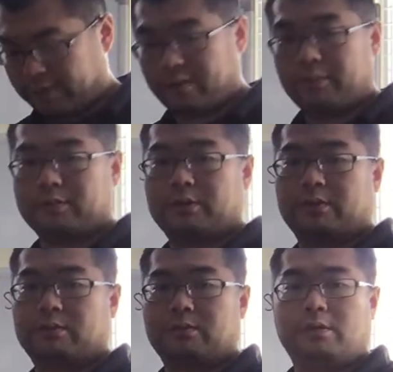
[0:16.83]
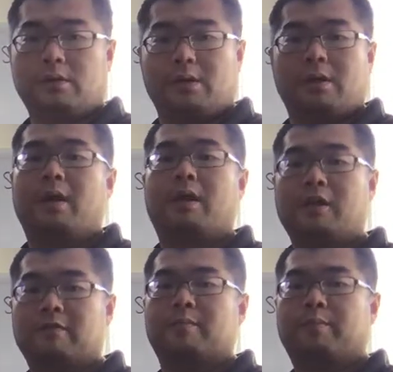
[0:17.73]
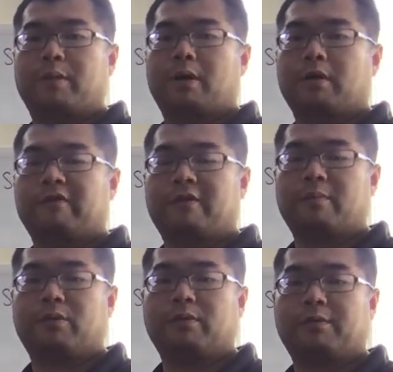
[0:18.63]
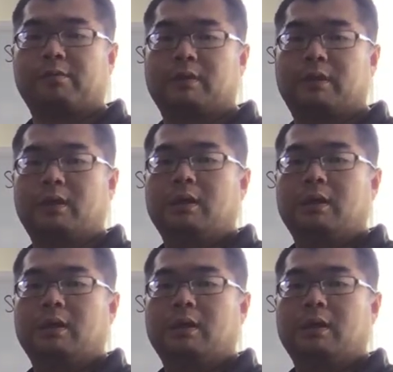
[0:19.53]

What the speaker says: 5.2, and even part of 5.3.